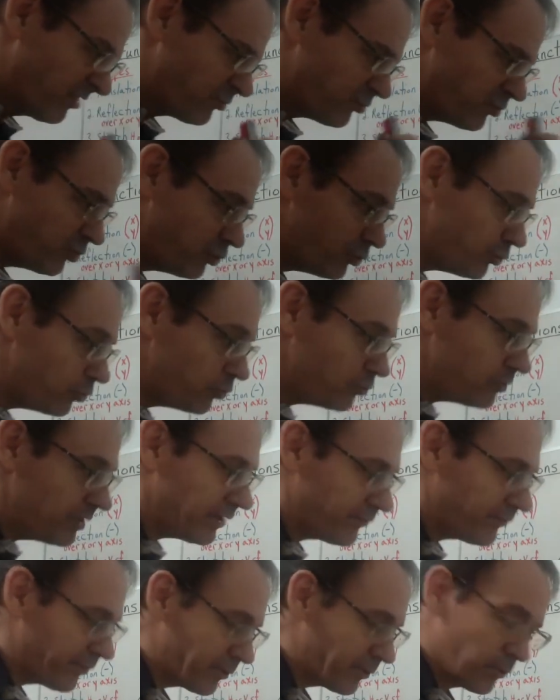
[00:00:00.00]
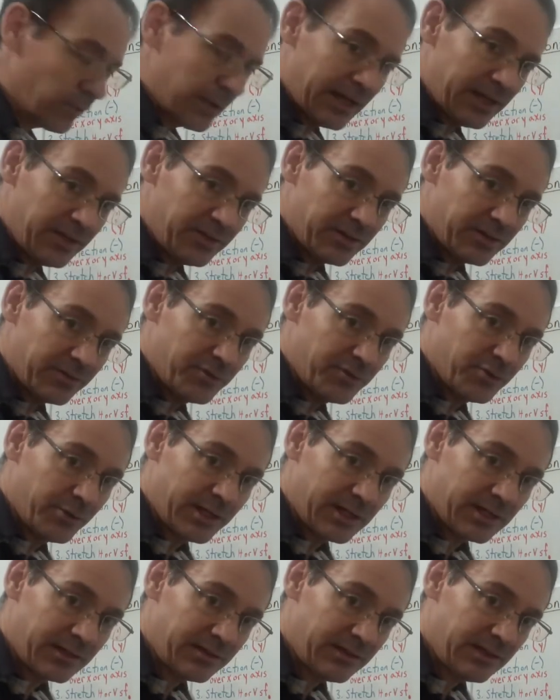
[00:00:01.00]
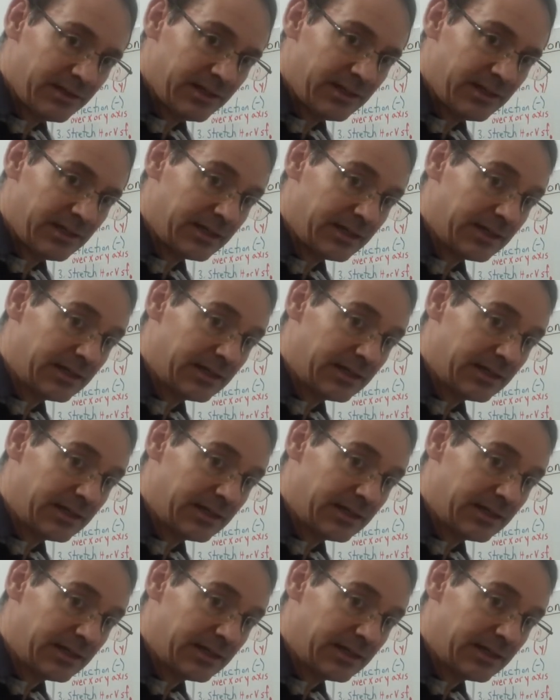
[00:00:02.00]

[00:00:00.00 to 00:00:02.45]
two different ways of doing the